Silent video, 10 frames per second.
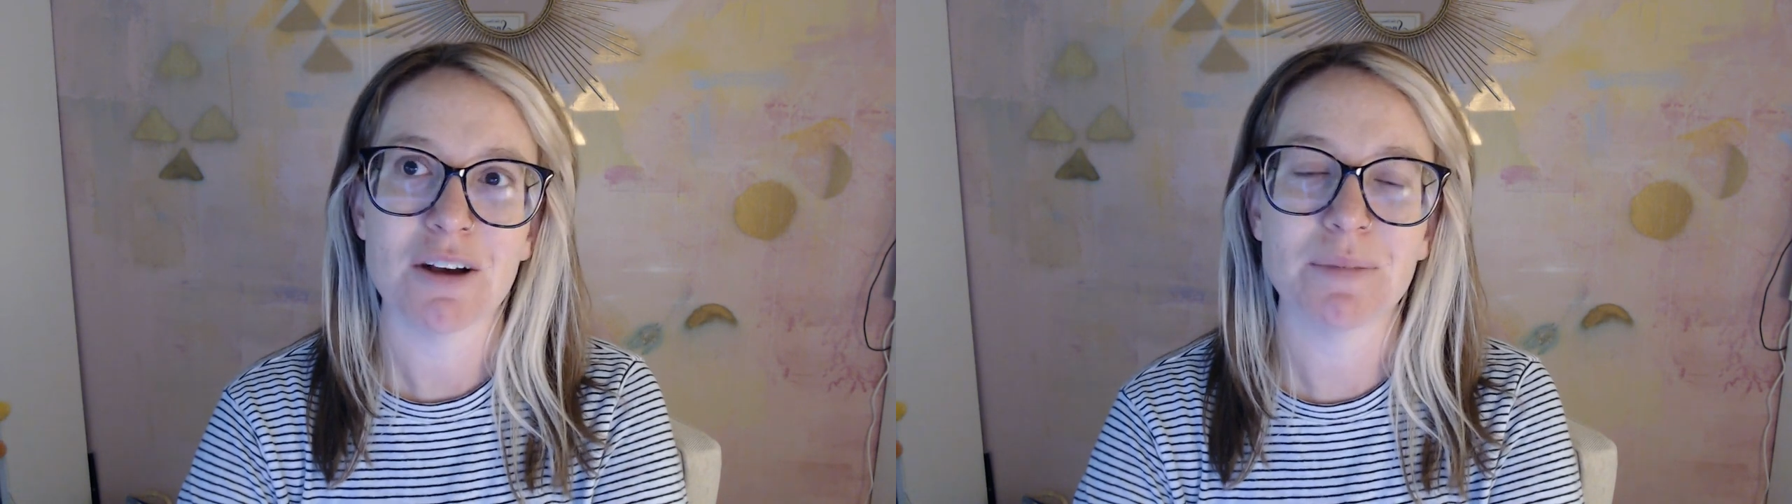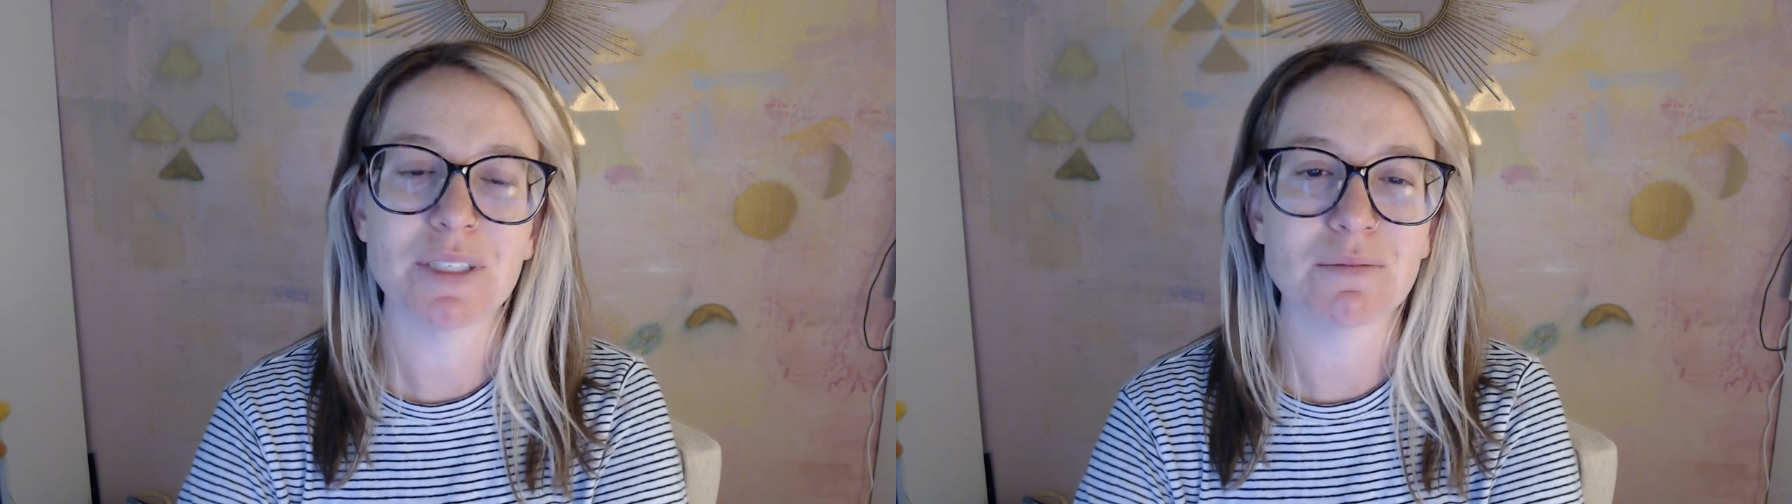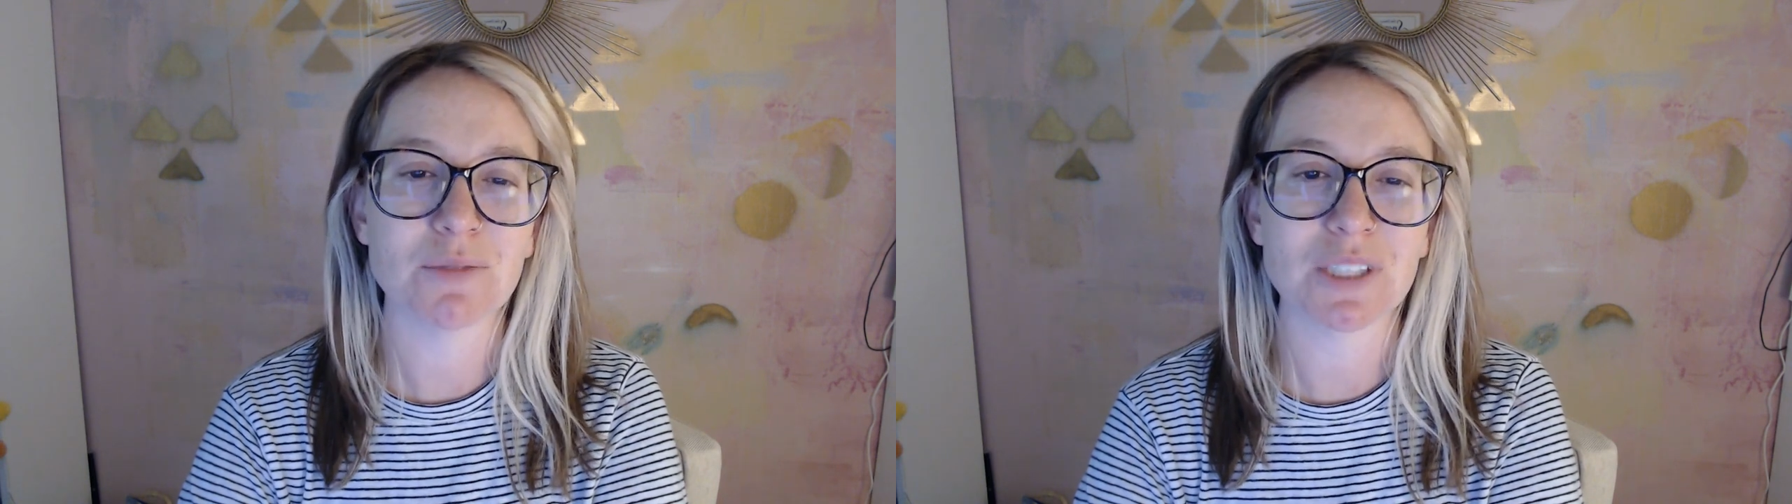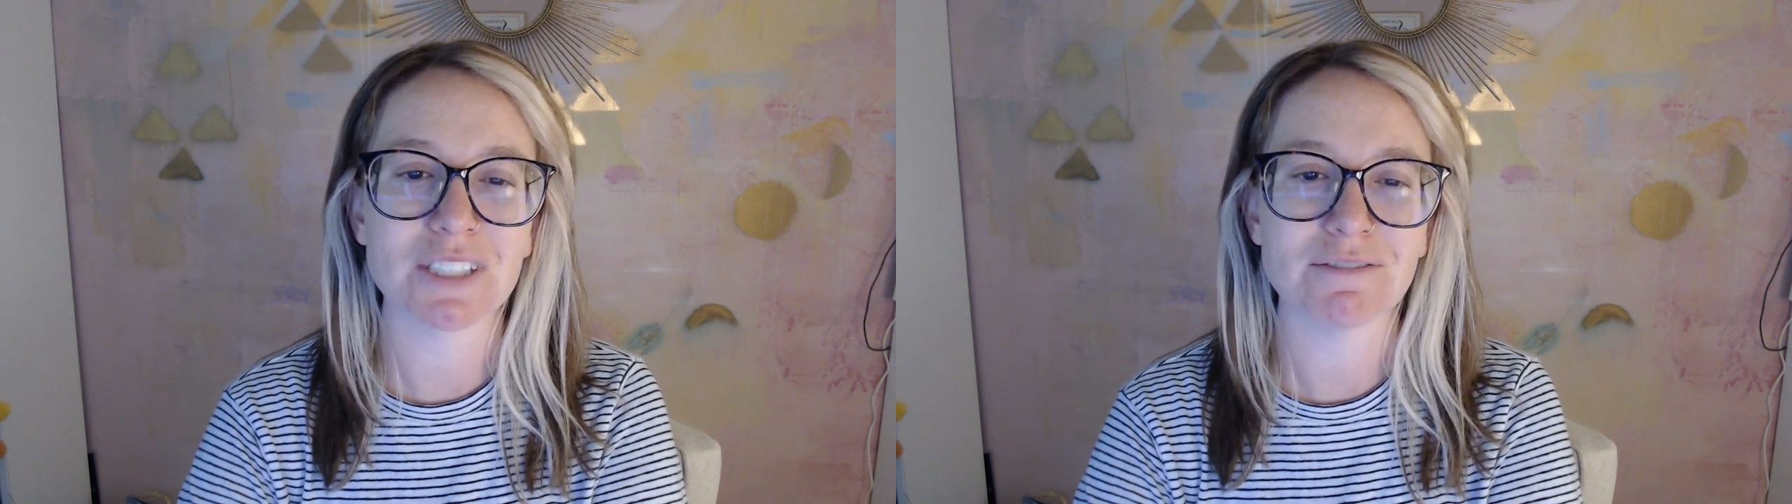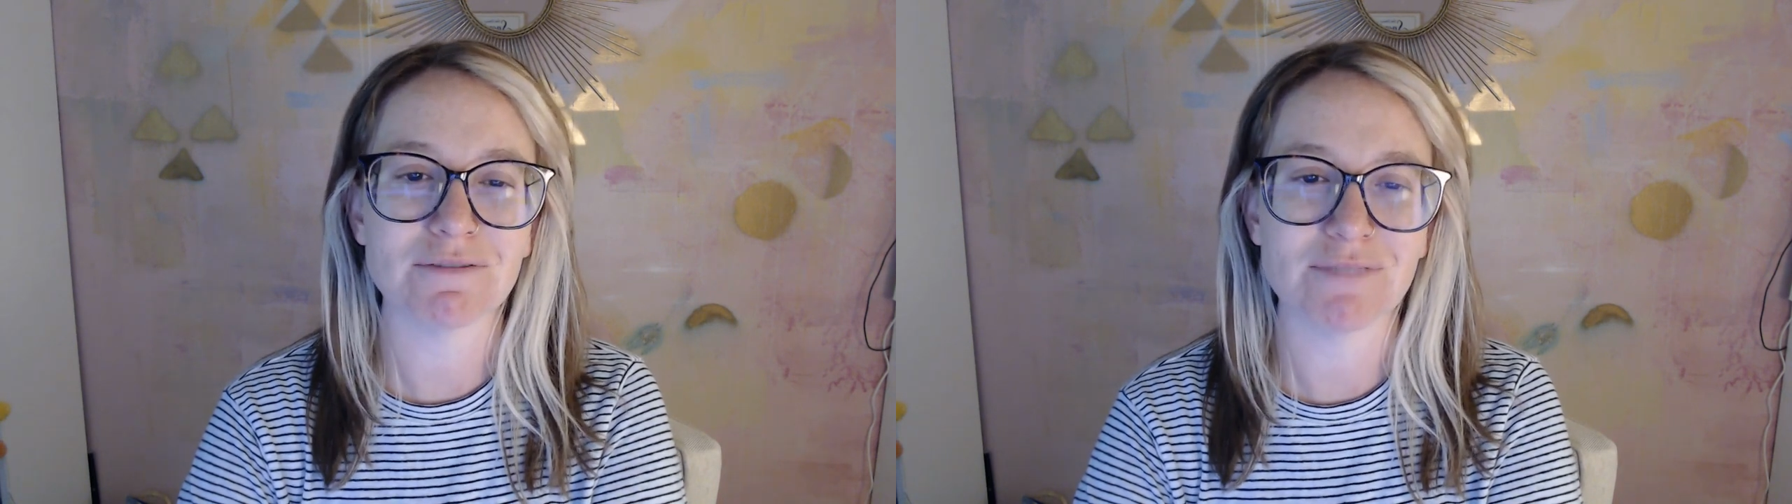build
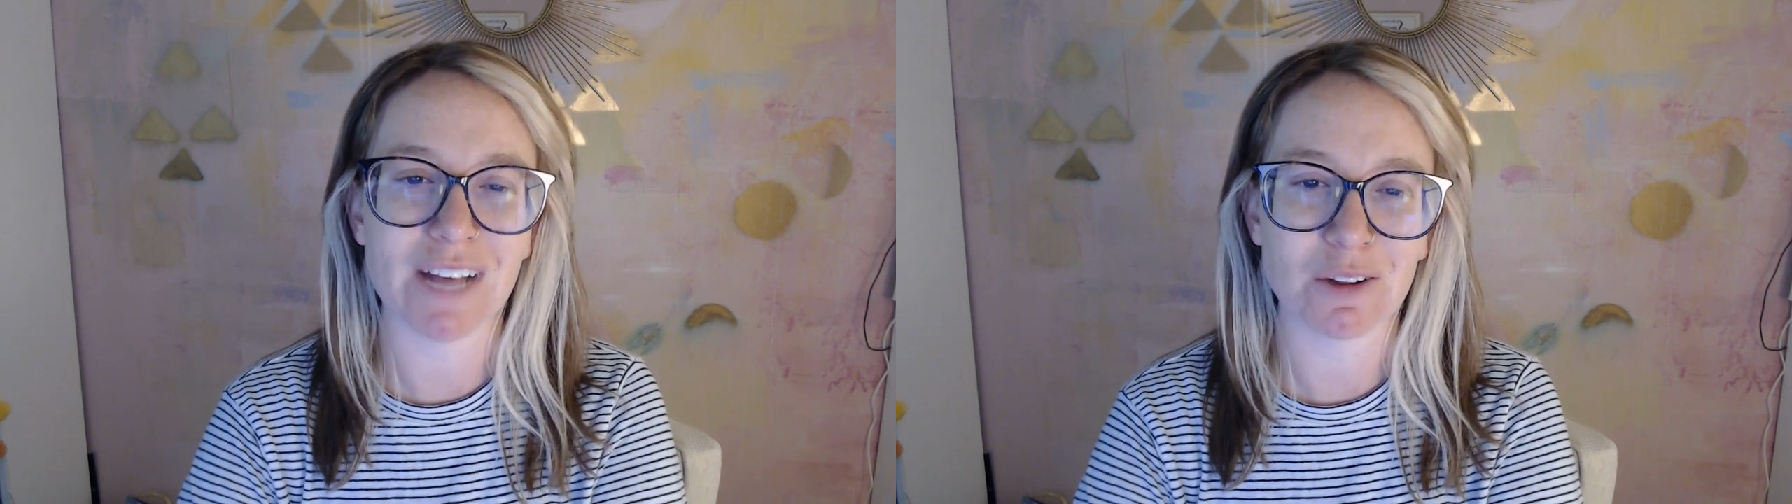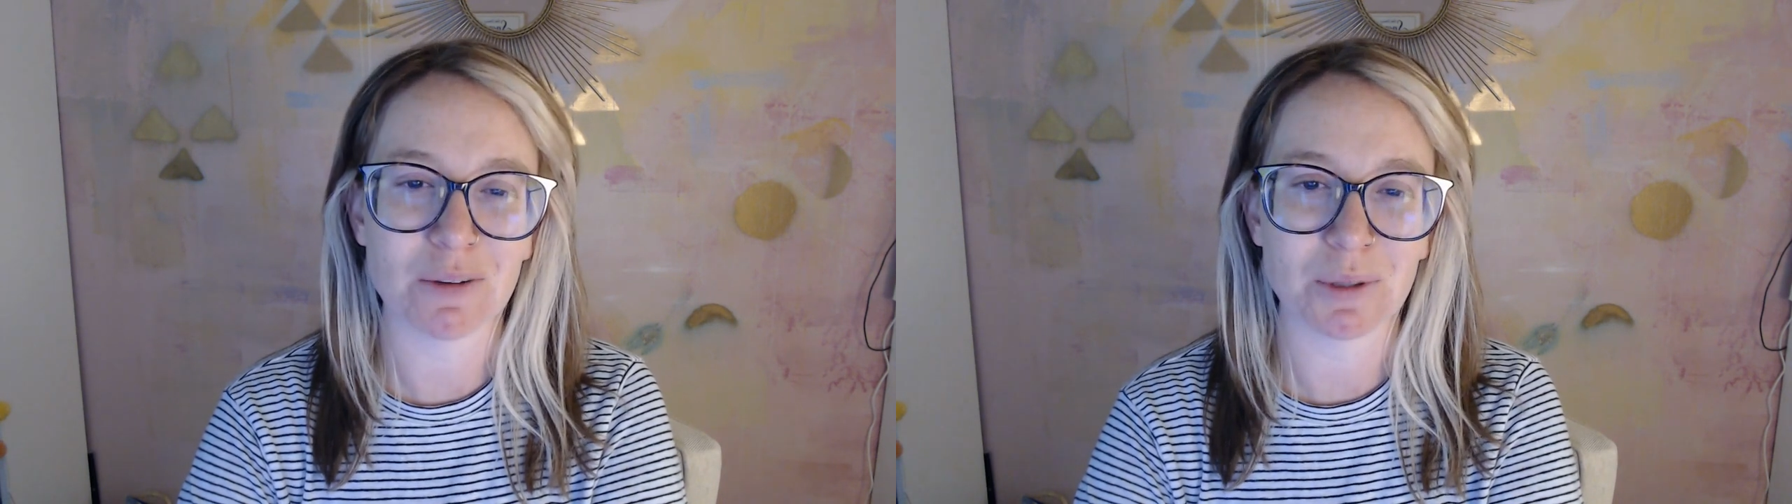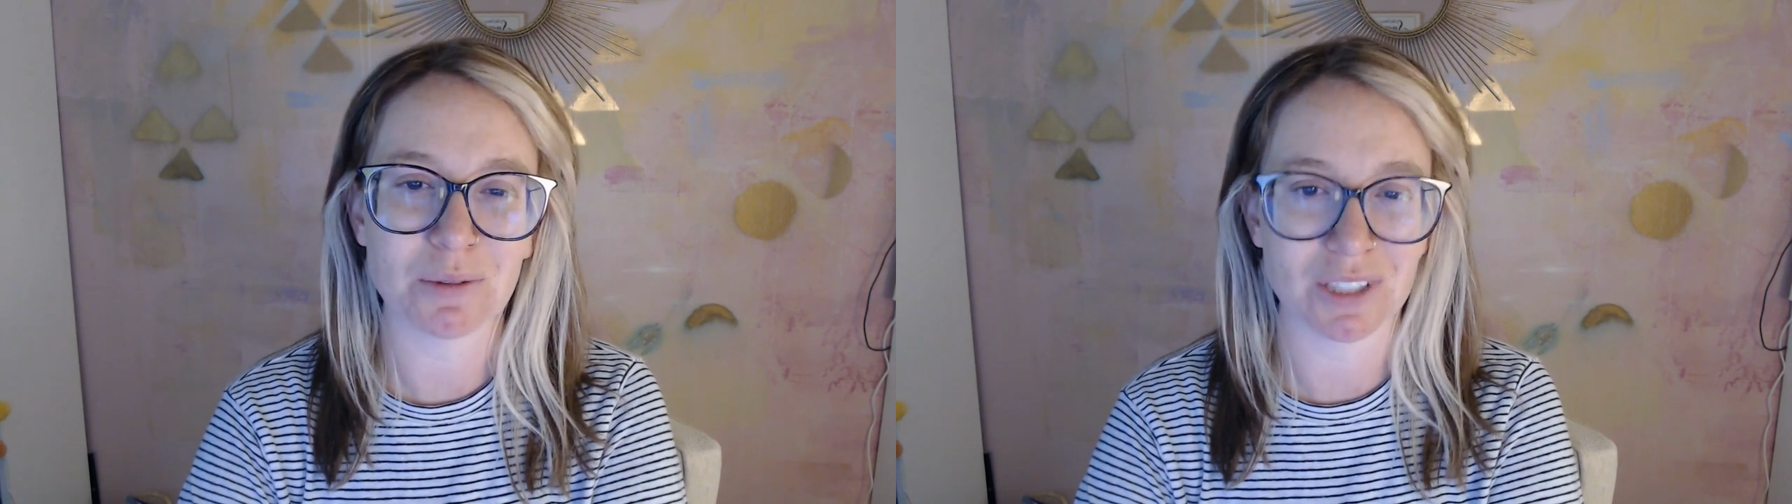more valuable